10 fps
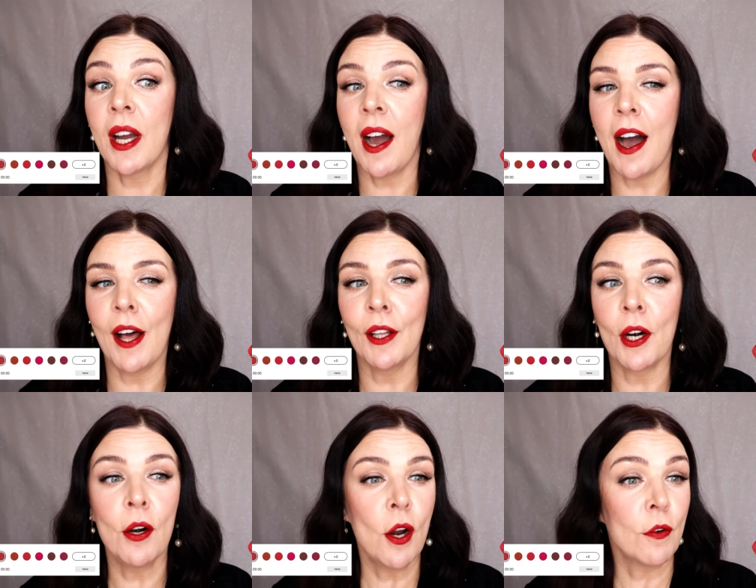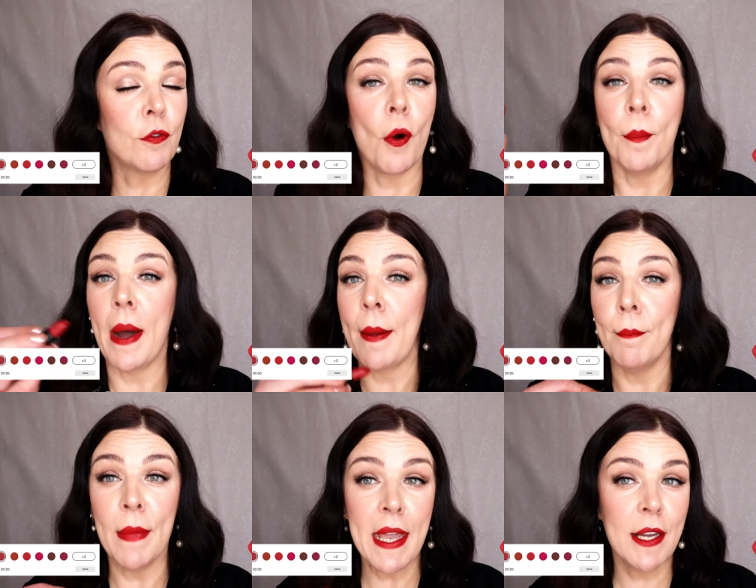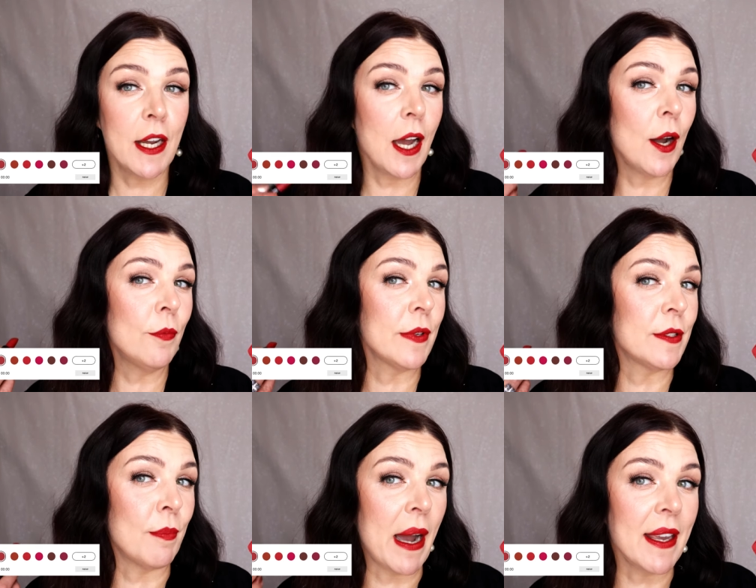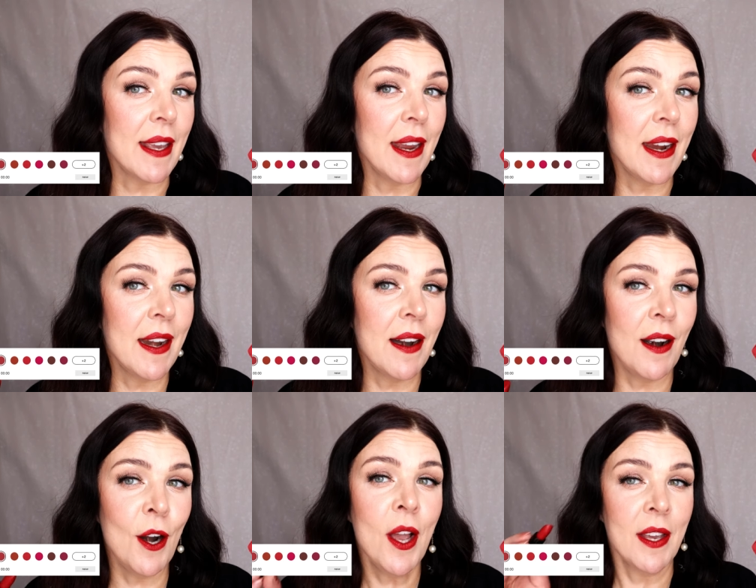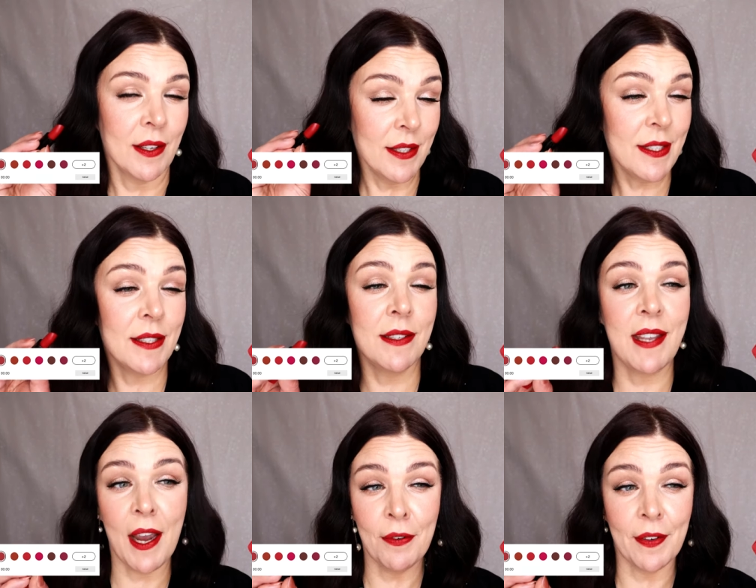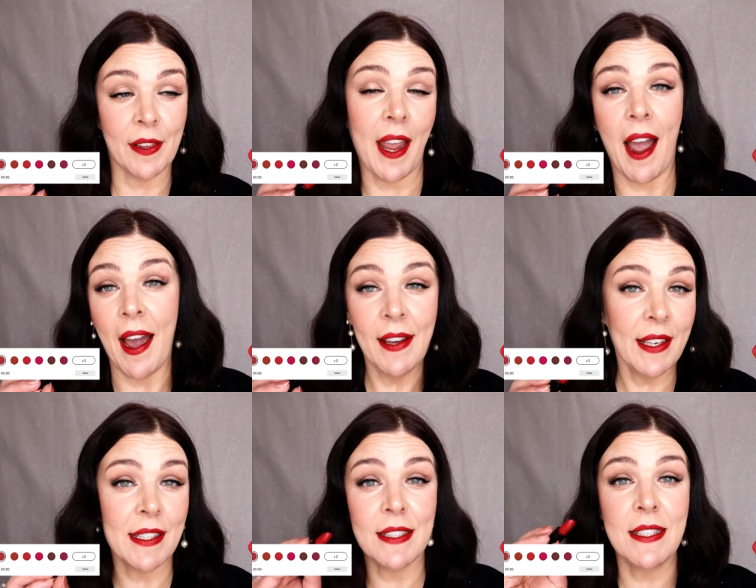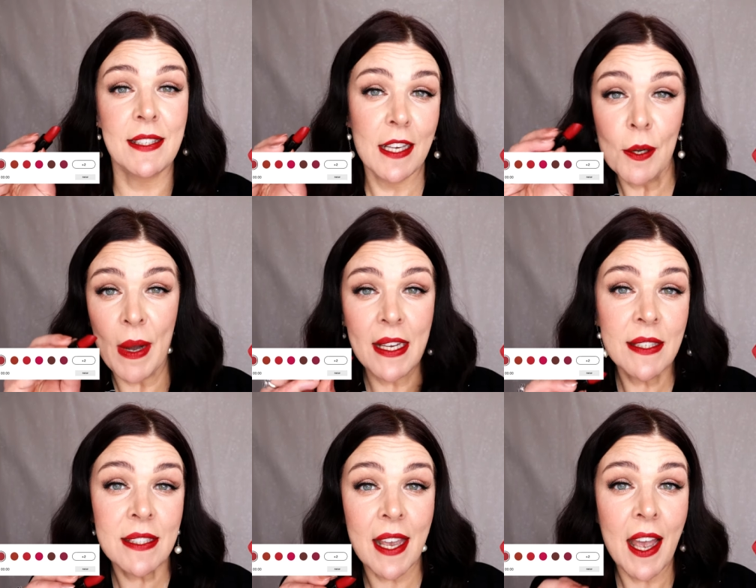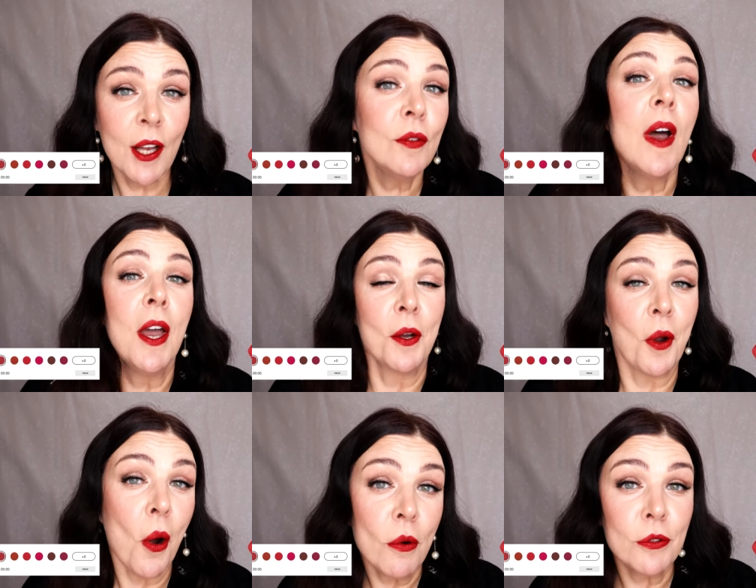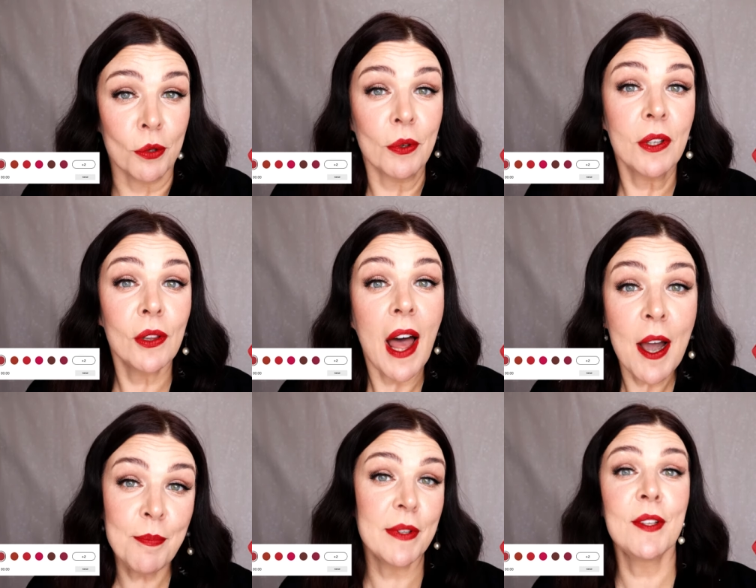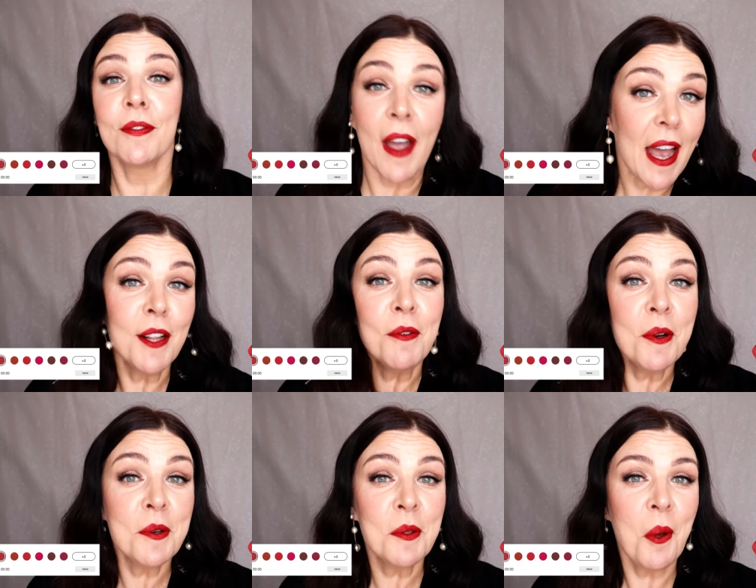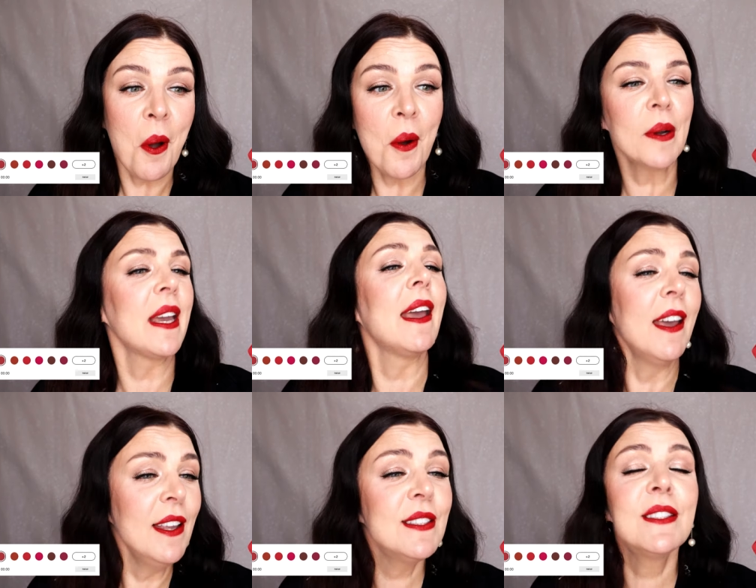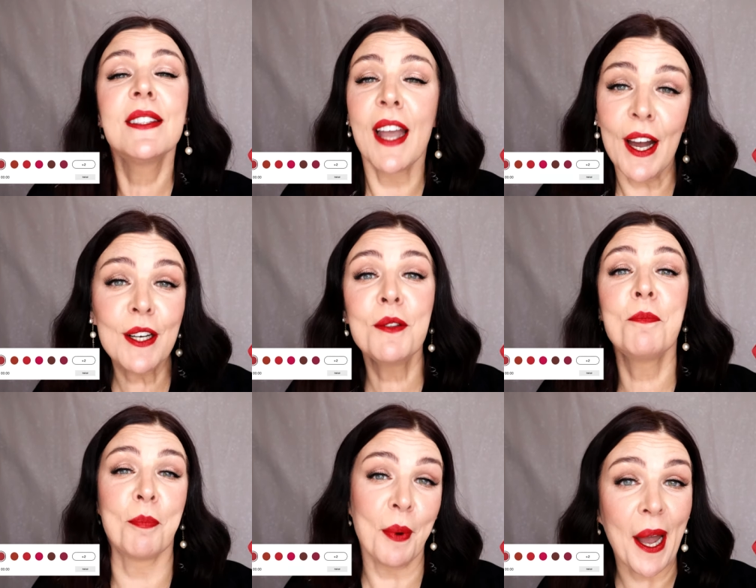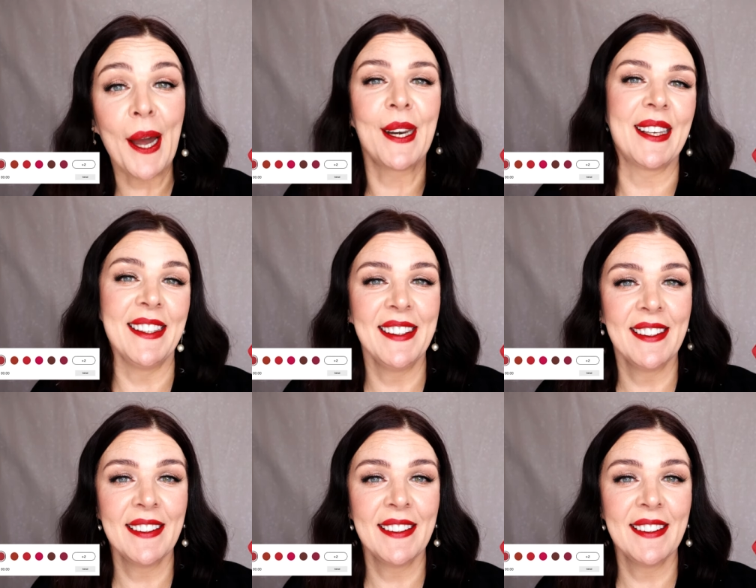color for my makeup with my hair it's definitely I can see myself go to club 12 o'clock and start party